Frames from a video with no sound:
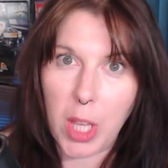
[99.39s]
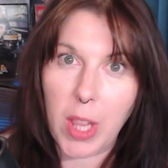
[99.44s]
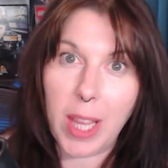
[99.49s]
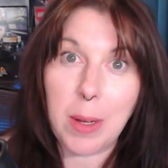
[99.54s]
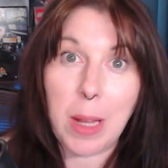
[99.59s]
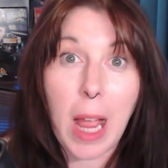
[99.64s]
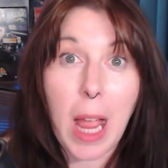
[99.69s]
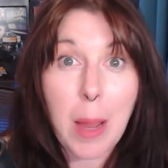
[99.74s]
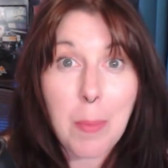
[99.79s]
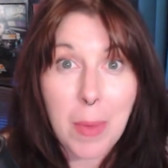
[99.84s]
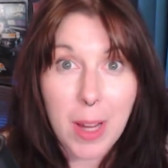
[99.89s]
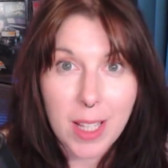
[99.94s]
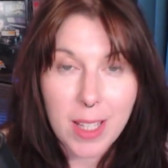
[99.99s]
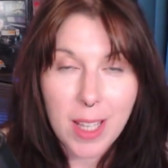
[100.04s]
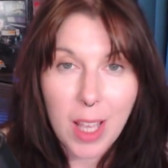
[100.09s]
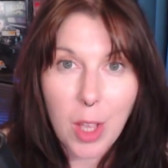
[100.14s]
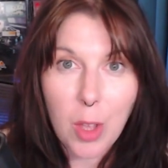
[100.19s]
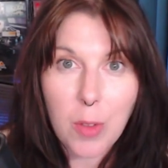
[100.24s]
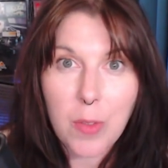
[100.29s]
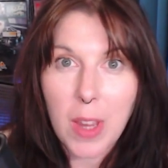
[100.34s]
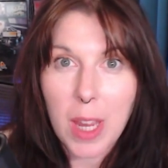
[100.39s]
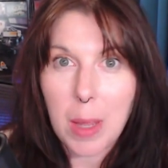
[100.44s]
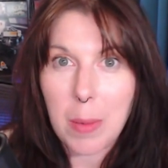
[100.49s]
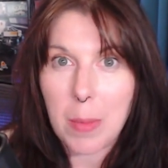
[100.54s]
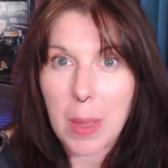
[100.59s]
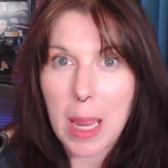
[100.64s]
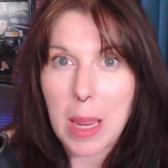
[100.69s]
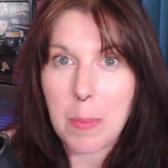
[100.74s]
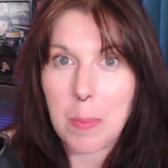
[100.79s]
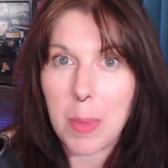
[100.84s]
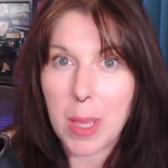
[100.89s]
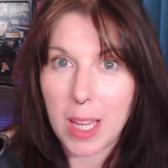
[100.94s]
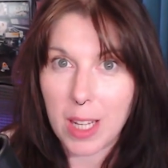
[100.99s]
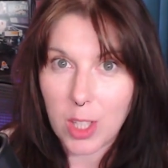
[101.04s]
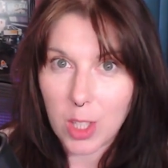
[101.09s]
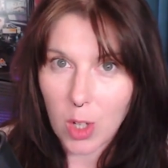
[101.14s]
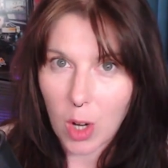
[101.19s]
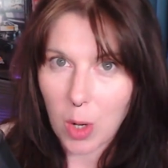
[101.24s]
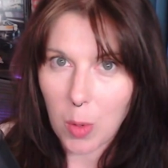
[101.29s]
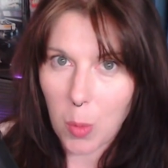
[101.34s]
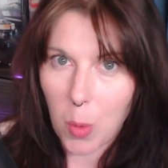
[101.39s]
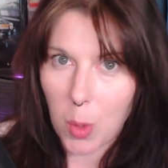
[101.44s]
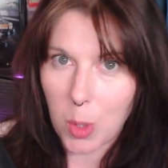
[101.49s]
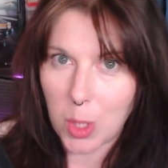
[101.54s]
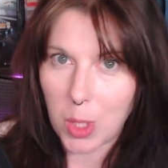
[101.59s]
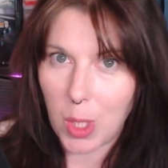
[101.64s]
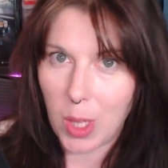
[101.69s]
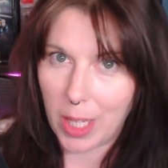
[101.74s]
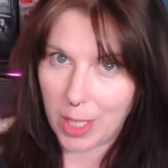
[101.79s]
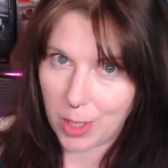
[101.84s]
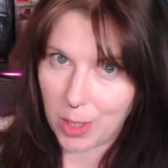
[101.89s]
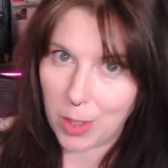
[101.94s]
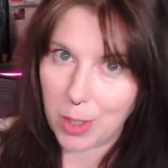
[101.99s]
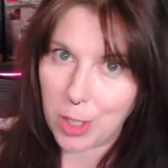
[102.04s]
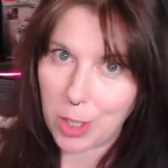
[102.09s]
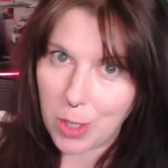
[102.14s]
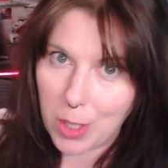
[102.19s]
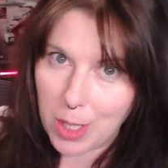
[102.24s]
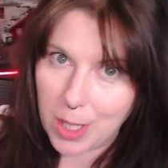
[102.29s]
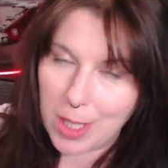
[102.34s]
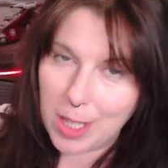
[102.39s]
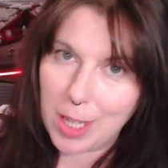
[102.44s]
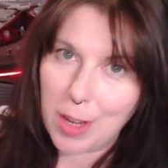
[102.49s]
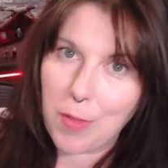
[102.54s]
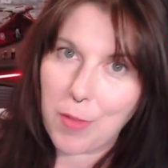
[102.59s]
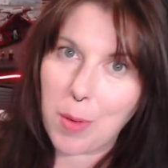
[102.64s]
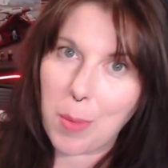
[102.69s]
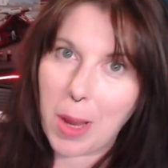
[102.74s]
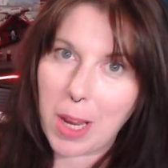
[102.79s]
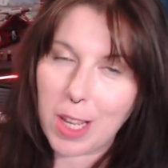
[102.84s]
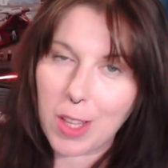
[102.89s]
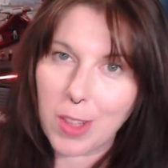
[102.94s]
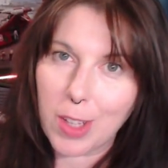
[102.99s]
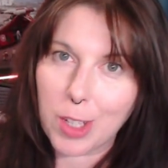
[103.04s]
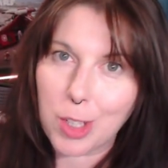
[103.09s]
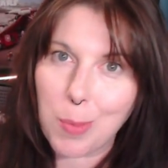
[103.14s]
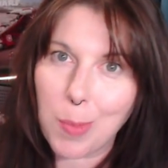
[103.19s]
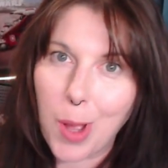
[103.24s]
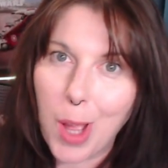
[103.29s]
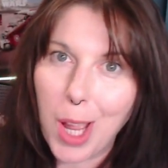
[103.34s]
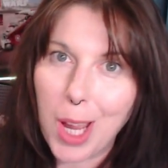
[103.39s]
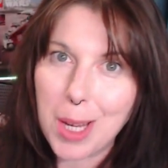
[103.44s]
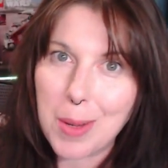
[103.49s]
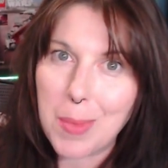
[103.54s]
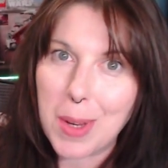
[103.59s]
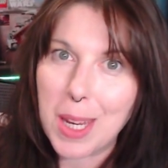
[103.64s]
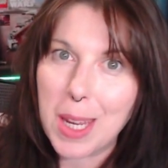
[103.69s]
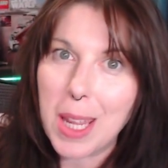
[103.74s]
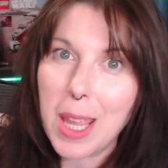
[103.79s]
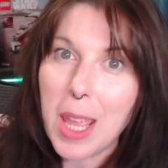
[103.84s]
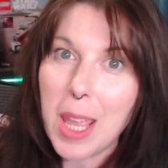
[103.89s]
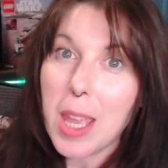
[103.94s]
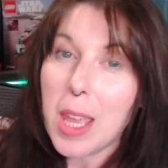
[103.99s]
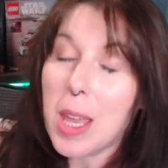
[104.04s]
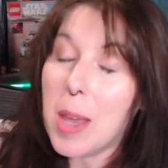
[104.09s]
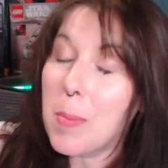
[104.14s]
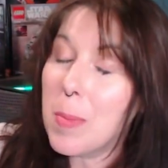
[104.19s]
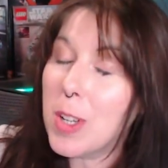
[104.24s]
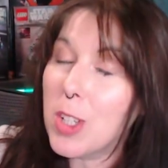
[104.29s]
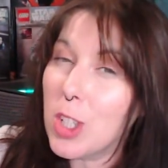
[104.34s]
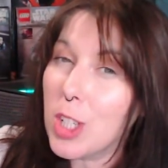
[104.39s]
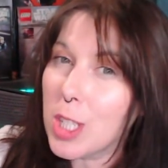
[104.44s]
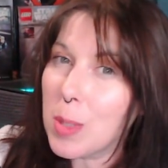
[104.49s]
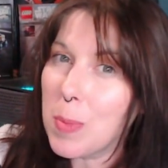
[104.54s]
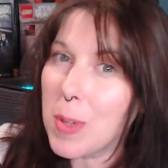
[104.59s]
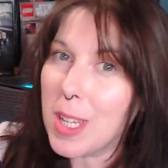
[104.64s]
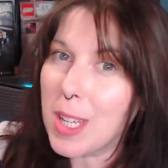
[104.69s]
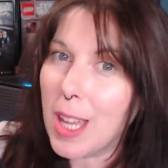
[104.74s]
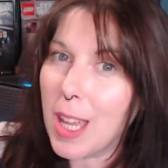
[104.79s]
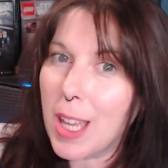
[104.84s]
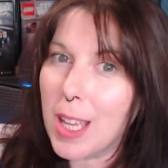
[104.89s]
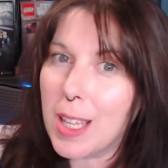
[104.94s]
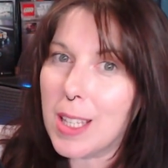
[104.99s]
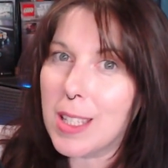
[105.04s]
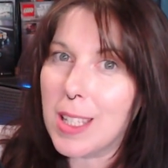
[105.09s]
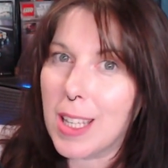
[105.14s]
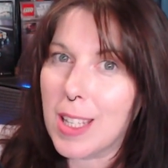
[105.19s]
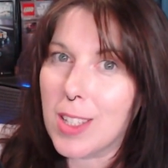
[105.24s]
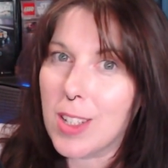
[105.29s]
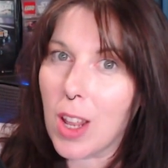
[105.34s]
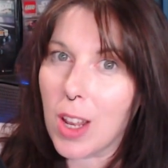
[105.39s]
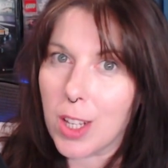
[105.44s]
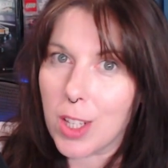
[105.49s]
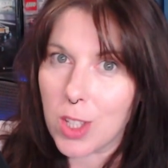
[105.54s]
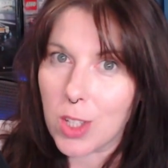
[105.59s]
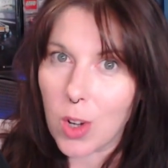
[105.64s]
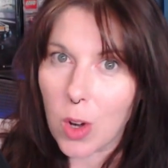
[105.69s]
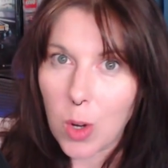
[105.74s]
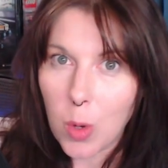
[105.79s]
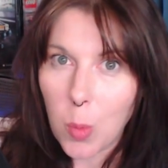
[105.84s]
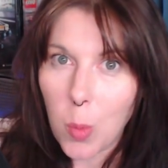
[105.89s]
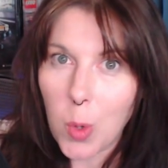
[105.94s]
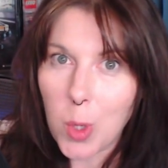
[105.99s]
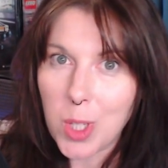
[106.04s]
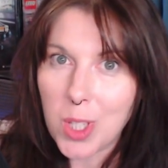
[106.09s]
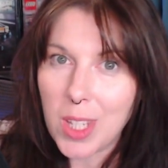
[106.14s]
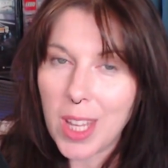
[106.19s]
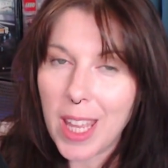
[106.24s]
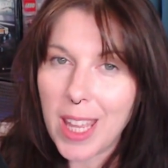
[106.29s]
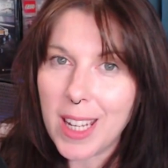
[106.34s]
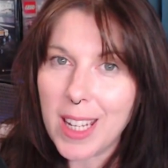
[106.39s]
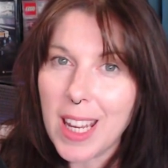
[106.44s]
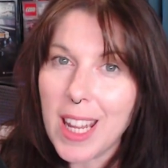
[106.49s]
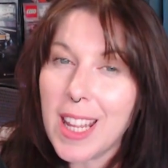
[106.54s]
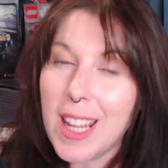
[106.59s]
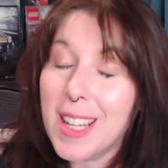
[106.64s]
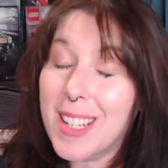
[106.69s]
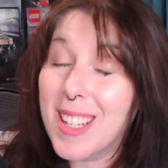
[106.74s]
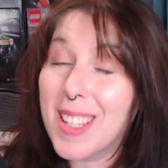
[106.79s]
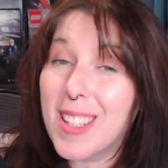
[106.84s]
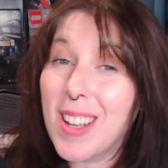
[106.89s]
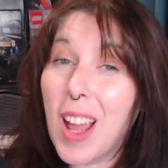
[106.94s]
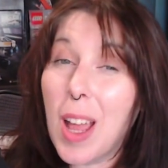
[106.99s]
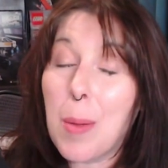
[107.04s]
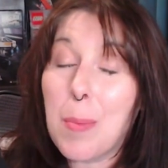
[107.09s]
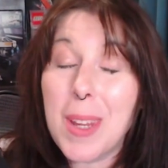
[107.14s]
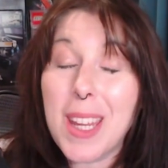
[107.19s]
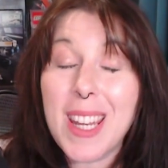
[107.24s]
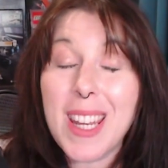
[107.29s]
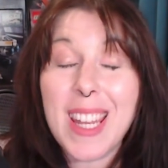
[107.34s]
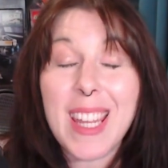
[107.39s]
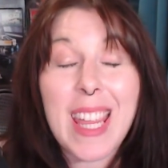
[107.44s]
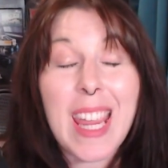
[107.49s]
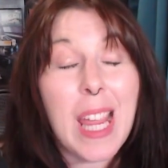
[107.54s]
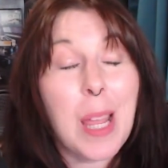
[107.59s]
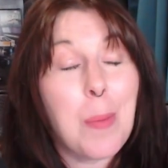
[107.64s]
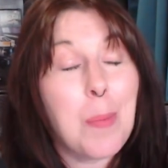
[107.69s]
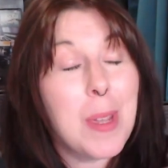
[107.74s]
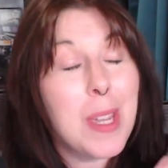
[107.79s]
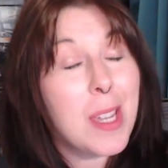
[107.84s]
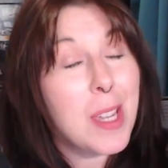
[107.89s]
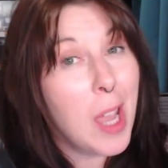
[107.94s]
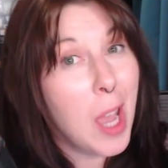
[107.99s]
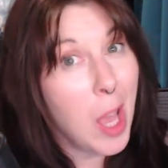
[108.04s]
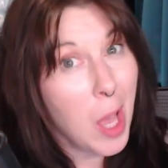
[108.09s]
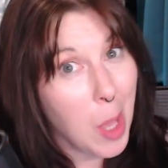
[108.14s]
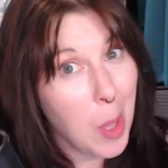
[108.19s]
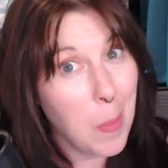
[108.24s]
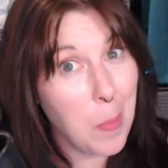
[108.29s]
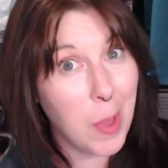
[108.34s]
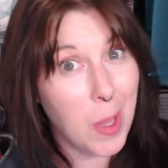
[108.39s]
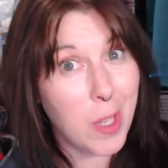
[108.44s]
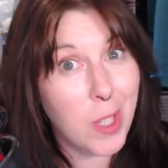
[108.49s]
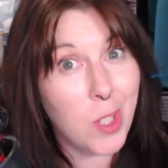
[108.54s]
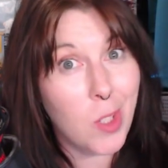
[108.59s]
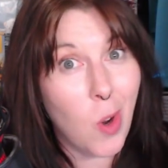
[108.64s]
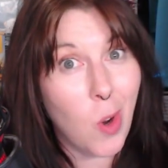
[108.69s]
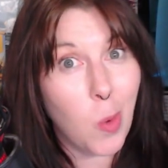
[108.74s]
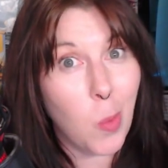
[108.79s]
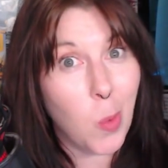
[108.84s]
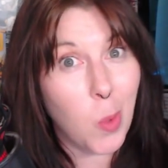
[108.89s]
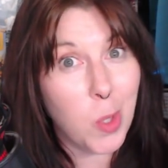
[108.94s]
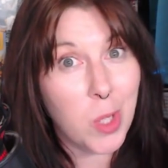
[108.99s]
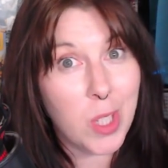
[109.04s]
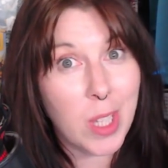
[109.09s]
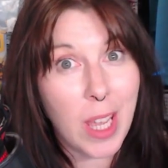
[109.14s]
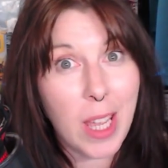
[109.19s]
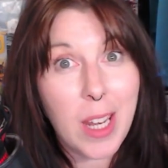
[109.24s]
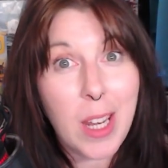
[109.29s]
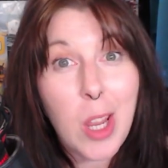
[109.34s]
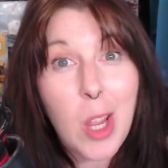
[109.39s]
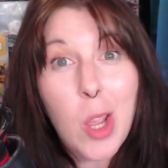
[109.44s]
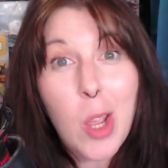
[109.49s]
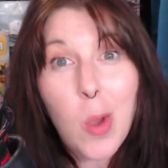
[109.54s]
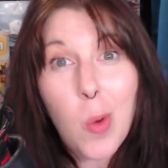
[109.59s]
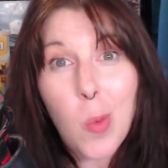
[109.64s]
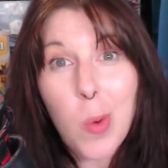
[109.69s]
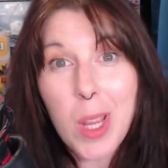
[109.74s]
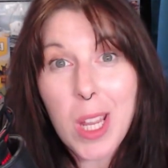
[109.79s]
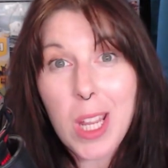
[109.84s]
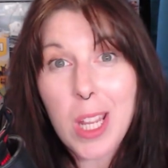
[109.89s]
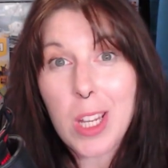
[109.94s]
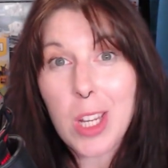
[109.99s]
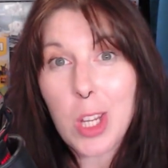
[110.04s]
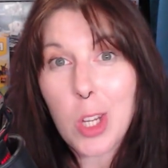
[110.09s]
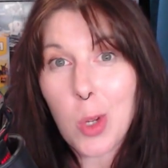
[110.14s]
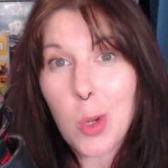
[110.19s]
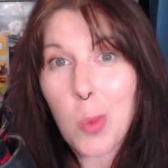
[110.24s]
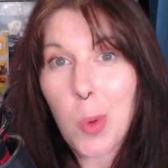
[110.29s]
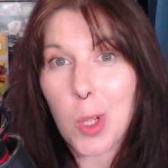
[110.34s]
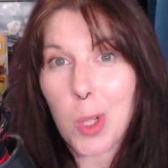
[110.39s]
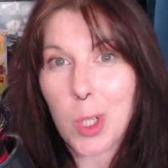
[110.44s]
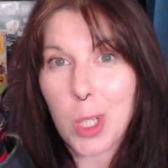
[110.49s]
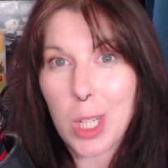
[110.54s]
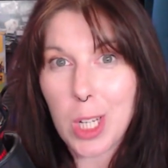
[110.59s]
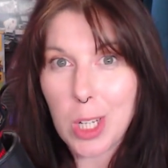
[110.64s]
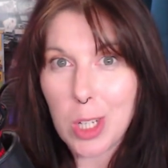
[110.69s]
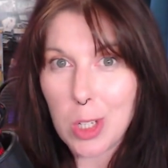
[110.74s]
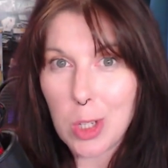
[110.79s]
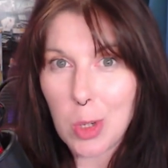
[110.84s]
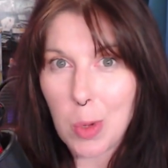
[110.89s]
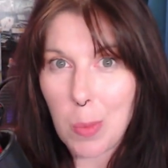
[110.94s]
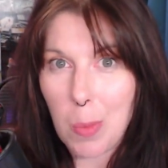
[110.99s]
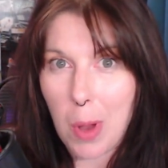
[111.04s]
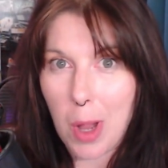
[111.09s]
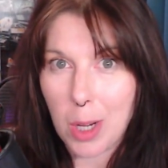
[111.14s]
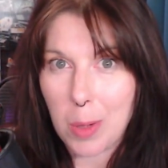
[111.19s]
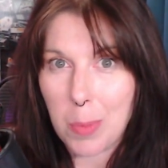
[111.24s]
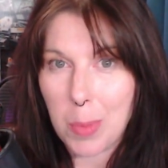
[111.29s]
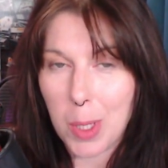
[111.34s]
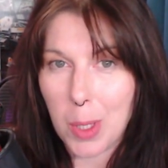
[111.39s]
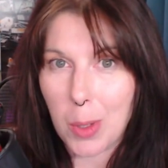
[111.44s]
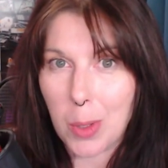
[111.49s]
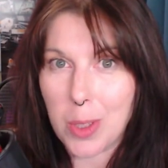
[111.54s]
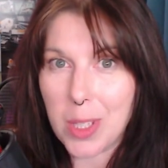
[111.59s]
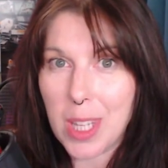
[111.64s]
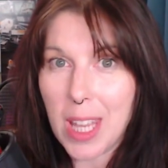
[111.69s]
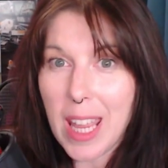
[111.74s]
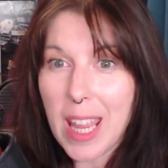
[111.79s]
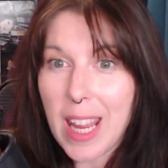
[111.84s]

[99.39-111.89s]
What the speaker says: Like, I myself am a big Star Wars collector, as you can see from my collection behind me, but just because it's not a Star Wars set does not mean it can't become a Star Wars set when you are looking to do MOC builds.